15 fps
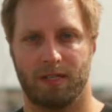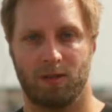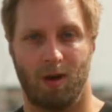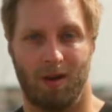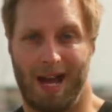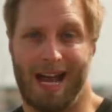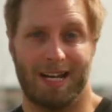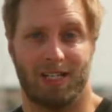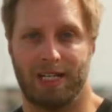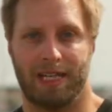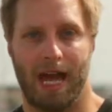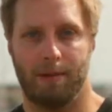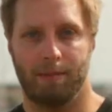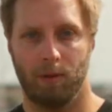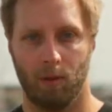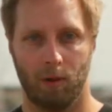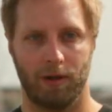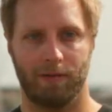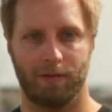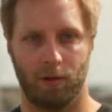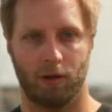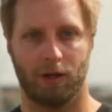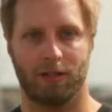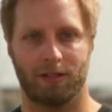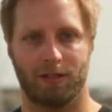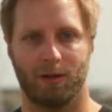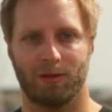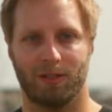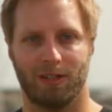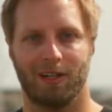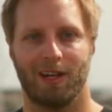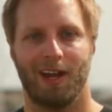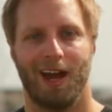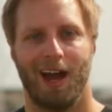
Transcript: it's not actually that important if you're a consultant.